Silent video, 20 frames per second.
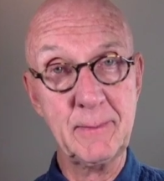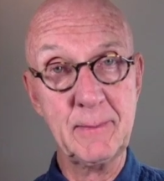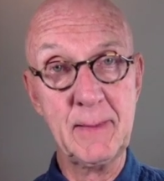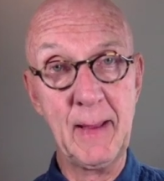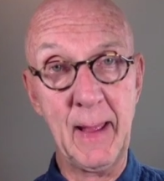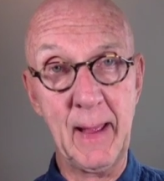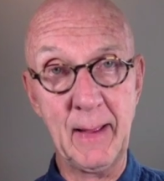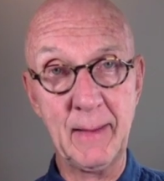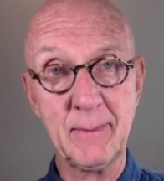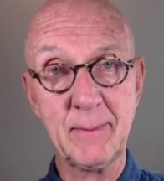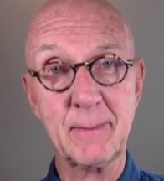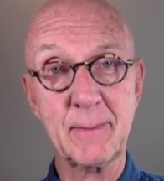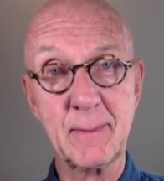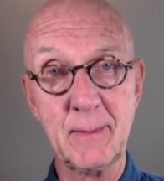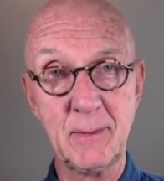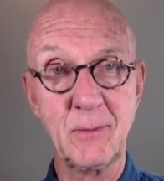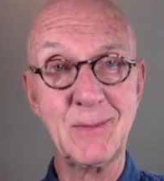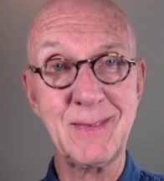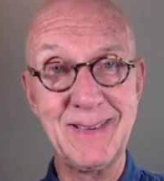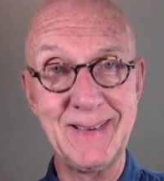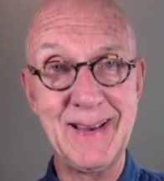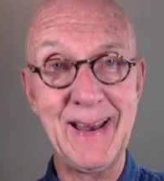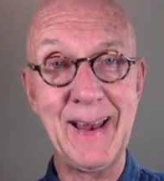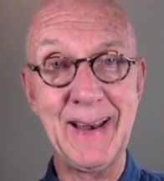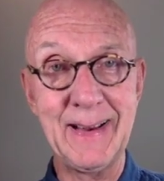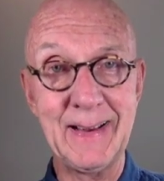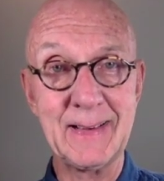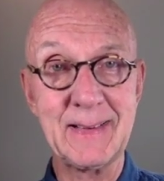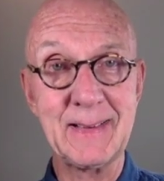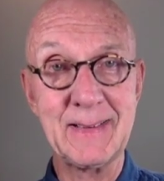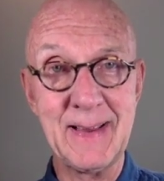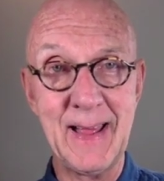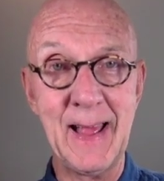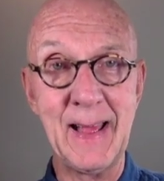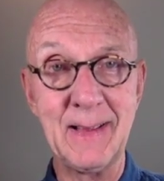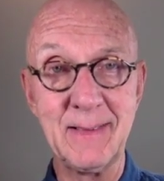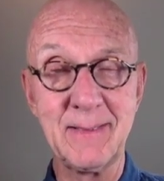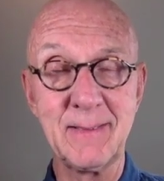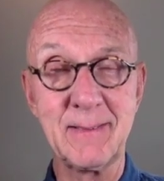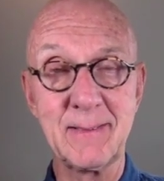test, this genetic
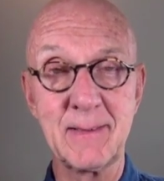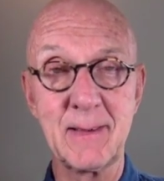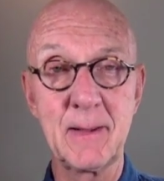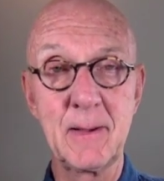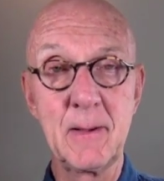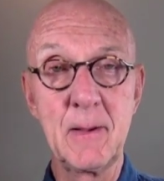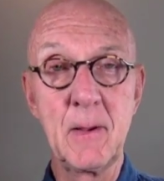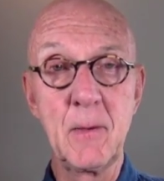test,